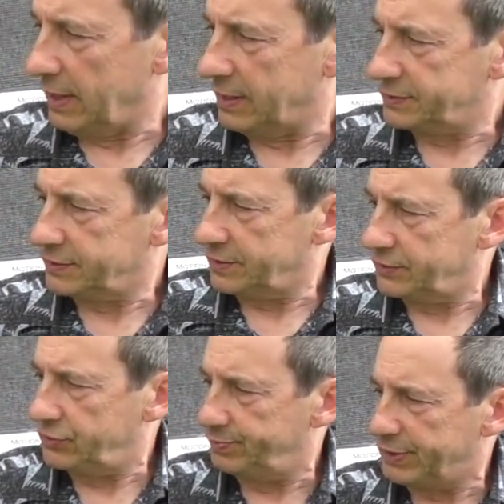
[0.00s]
has
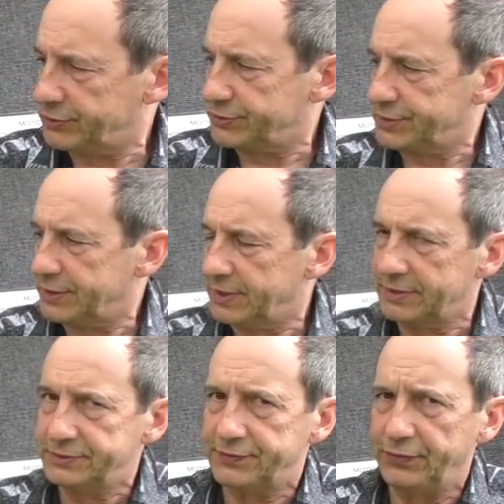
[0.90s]
two pictures in,
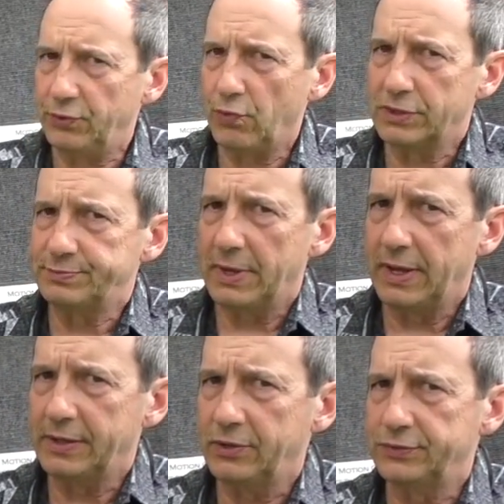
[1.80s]
and the viewer walks
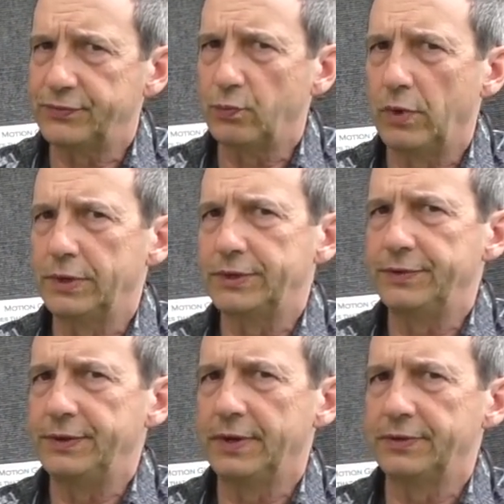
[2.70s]
by, it goes from one
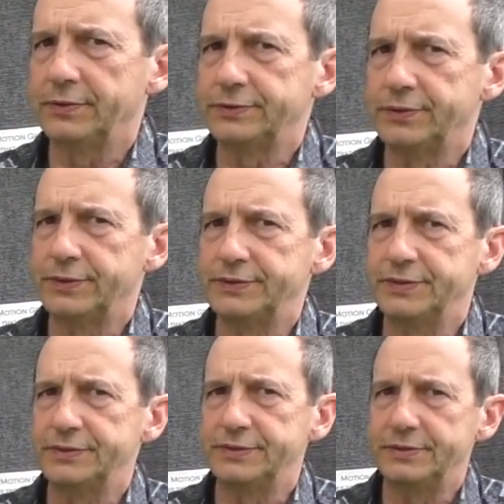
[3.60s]
to the other. So this
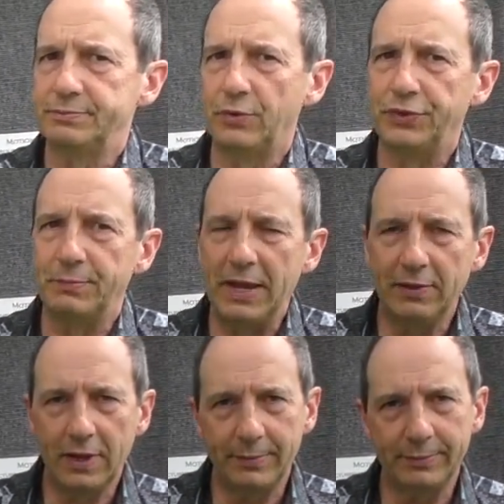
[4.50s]
is both the
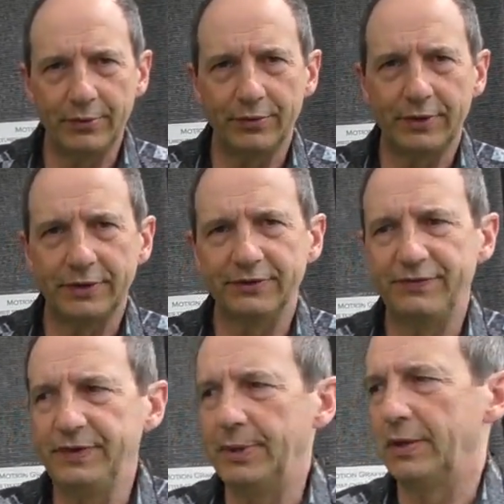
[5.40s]
male hummingbird and the
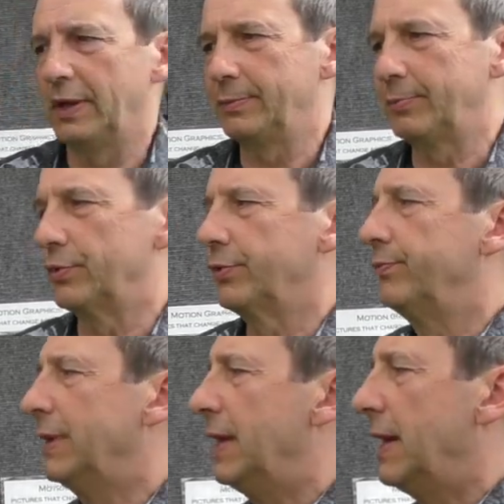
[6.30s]
female hummingbird.
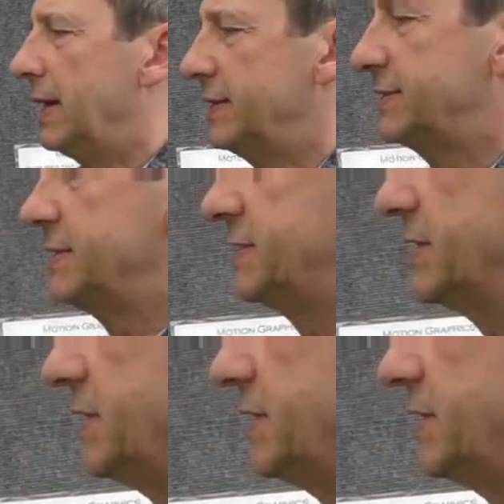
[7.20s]
This is